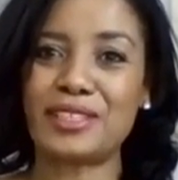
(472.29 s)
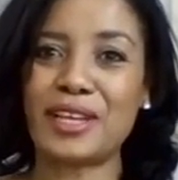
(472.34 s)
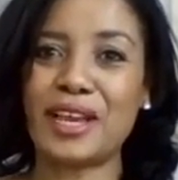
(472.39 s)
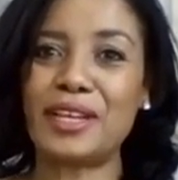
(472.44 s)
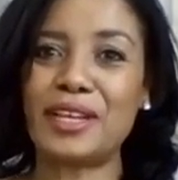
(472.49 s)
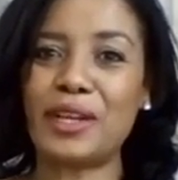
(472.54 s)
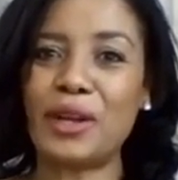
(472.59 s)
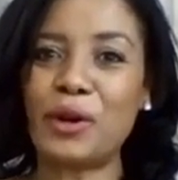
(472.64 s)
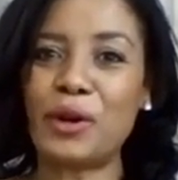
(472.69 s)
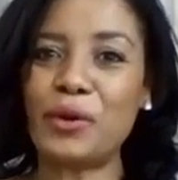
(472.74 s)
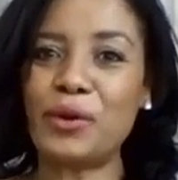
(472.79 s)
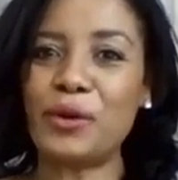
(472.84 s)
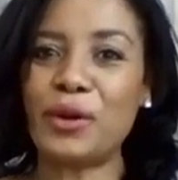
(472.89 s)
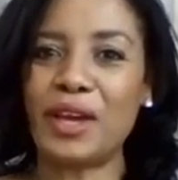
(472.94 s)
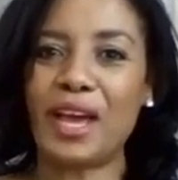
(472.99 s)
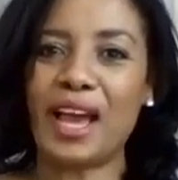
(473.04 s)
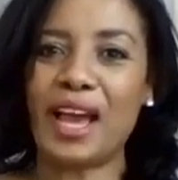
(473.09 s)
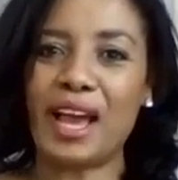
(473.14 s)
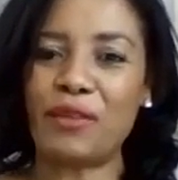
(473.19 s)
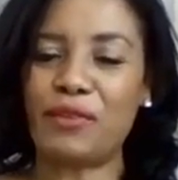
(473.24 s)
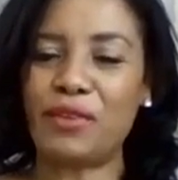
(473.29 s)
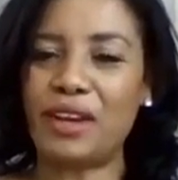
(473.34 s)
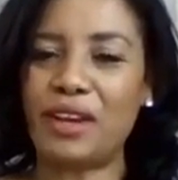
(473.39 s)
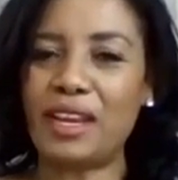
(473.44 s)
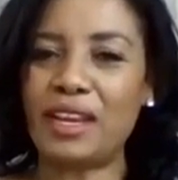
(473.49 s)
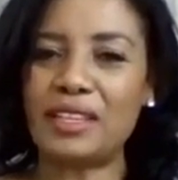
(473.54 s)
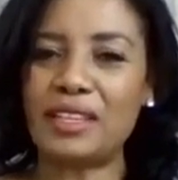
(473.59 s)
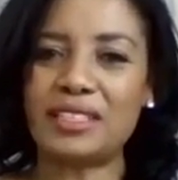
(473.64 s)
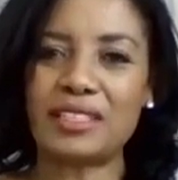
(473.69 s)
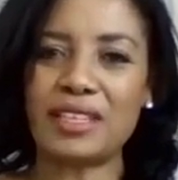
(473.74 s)
So I know I've
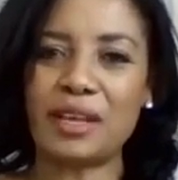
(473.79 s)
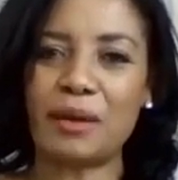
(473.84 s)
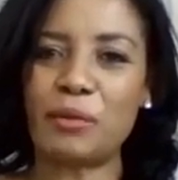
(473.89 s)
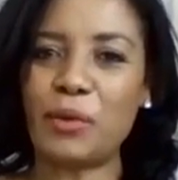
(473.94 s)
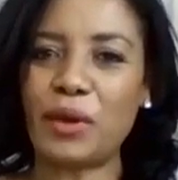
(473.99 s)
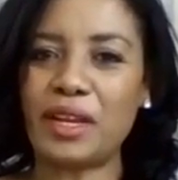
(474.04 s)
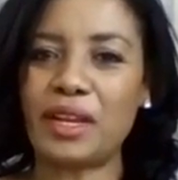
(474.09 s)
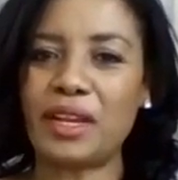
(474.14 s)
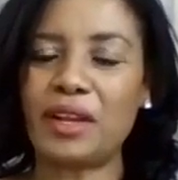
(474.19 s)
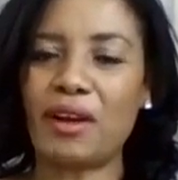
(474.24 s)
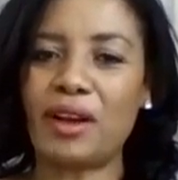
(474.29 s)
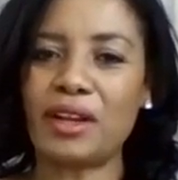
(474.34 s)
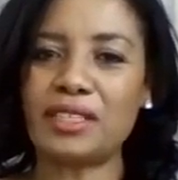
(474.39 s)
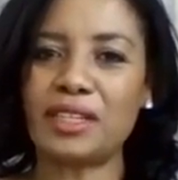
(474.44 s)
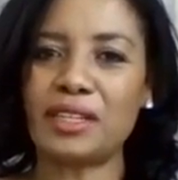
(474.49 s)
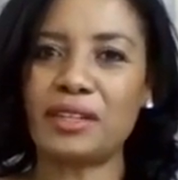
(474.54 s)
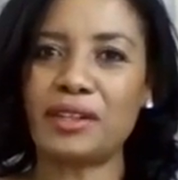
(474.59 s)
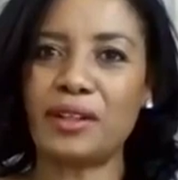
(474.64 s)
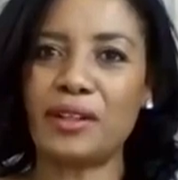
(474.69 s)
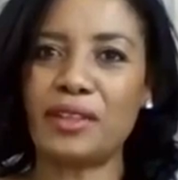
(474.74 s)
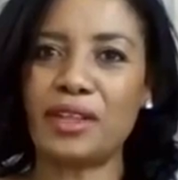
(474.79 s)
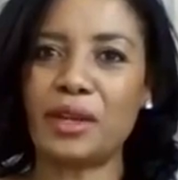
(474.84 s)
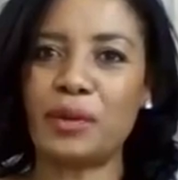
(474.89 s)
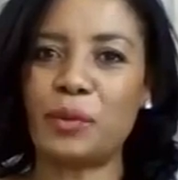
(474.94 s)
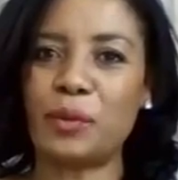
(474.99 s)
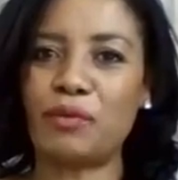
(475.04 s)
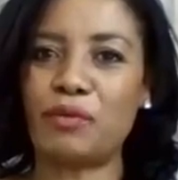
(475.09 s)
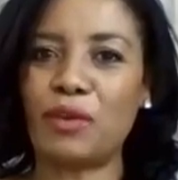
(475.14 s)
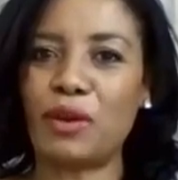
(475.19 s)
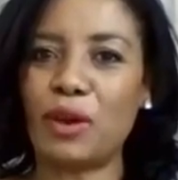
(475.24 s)
read somewhere in an article that
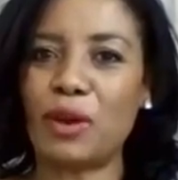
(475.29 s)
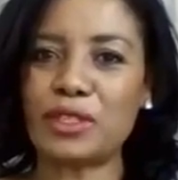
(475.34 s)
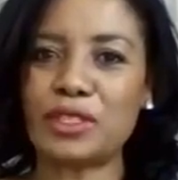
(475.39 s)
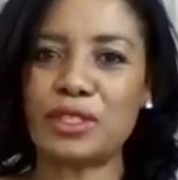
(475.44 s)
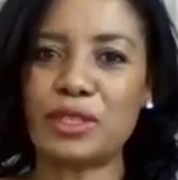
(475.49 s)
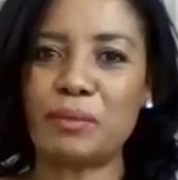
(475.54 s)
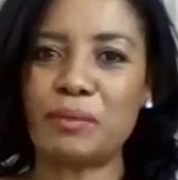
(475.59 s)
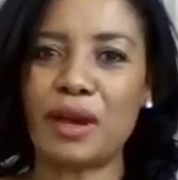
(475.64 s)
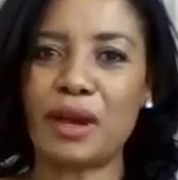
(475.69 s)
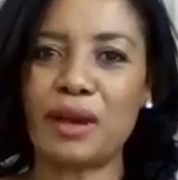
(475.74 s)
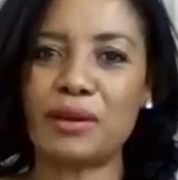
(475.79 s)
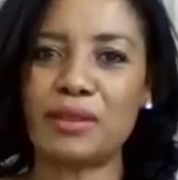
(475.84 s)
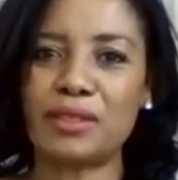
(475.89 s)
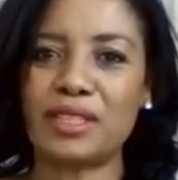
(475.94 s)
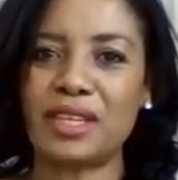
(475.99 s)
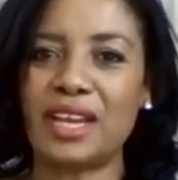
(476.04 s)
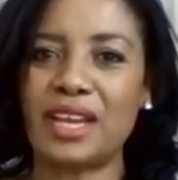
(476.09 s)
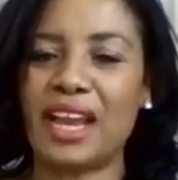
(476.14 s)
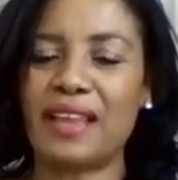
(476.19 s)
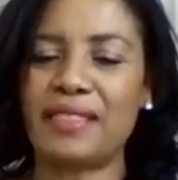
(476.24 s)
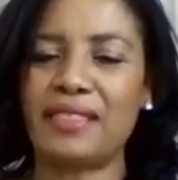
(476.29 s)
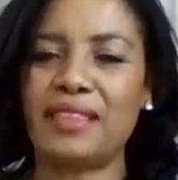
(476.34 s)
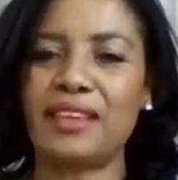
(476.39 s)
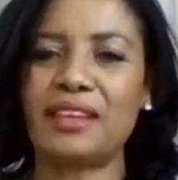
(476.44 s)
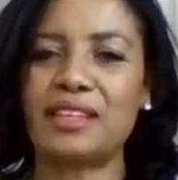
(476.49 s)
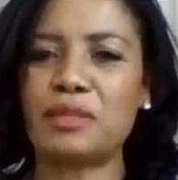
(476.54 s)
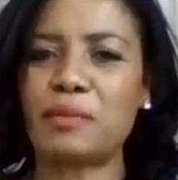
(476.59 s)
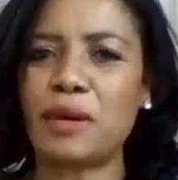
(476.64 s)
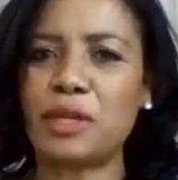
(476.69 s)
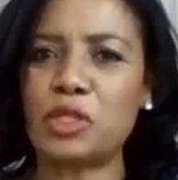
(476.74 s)
we've lost I
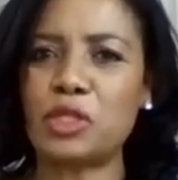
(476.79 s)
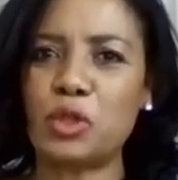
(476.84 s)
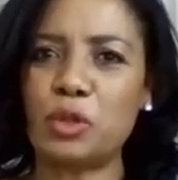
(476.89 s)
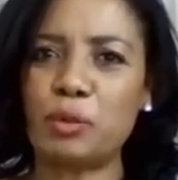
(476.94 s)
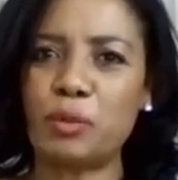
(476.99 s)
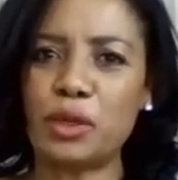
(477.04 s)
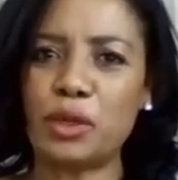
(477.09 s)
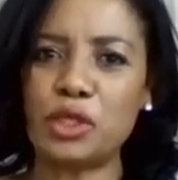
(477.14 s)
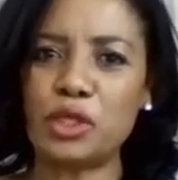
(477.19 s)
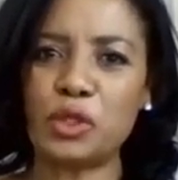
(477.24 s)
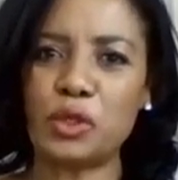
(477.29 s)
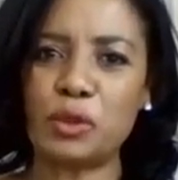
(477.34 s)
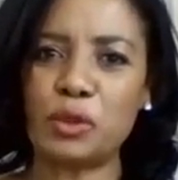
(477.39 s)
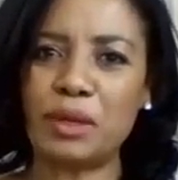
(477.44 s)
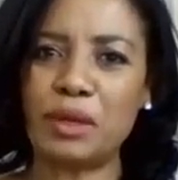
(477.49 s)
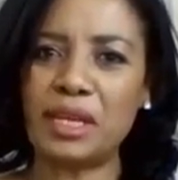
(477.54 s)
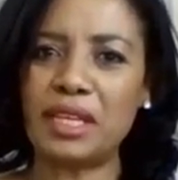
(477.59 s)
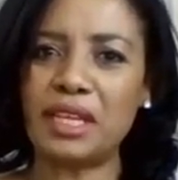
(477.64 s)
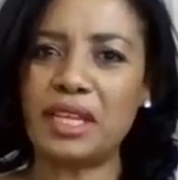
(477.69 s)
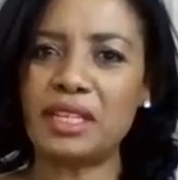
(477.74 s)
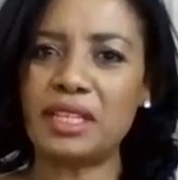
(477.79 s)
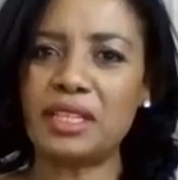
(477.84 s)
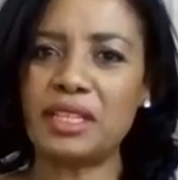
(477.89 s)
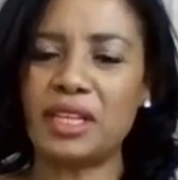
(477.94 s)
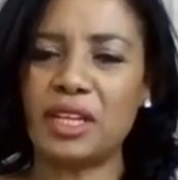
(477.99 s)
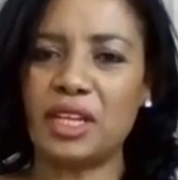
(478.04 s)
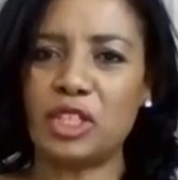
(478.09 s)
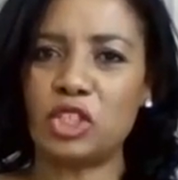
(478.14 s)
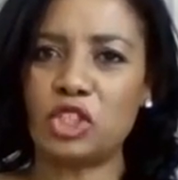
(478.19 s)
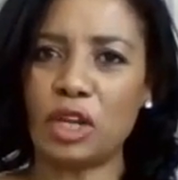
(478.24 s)
think it's about 2.2 million
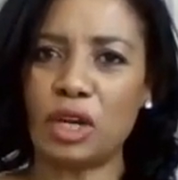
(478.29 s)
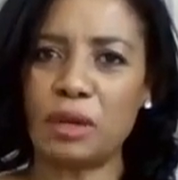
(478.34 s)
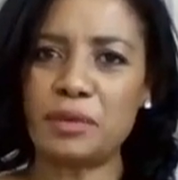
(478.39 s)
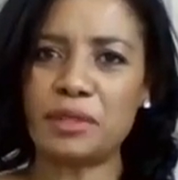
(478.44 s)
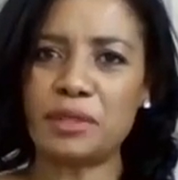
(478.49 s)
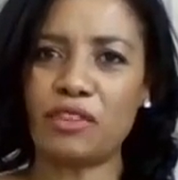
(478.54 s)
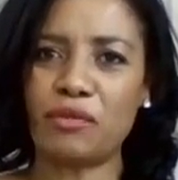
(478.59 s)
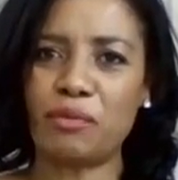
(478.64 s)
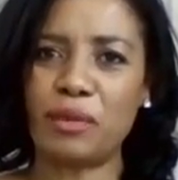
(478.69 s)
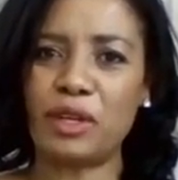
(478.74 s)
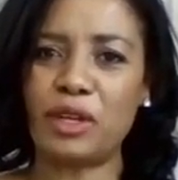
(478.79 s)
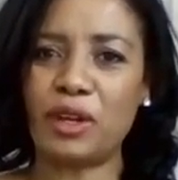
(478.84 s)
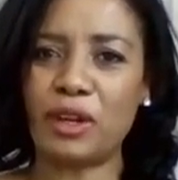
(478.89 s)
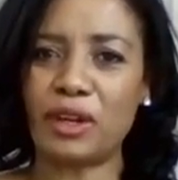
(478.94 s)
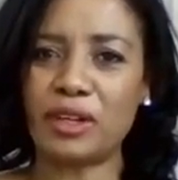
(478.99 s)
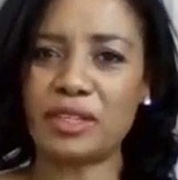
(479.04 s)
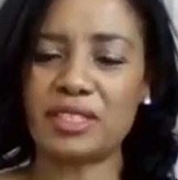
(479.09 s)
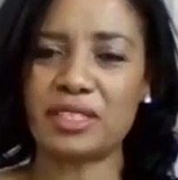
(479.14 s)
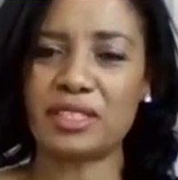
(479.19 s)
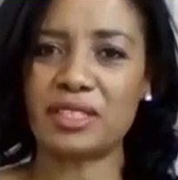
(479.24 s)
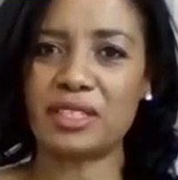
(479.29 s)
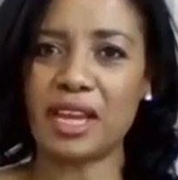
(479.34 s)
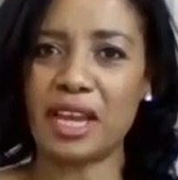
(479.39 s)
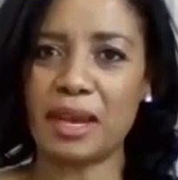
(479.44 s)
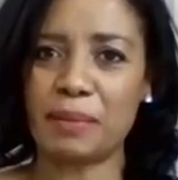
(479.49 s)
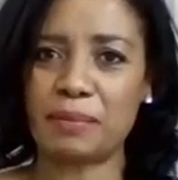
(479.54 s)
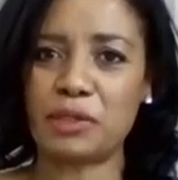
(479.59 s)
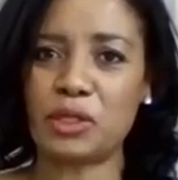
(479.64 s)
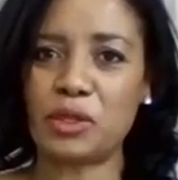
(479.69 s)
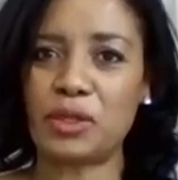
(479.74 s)
jobs have been lost
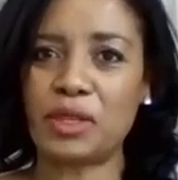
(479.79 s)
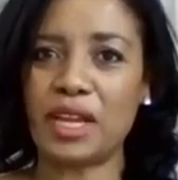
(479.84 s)
up to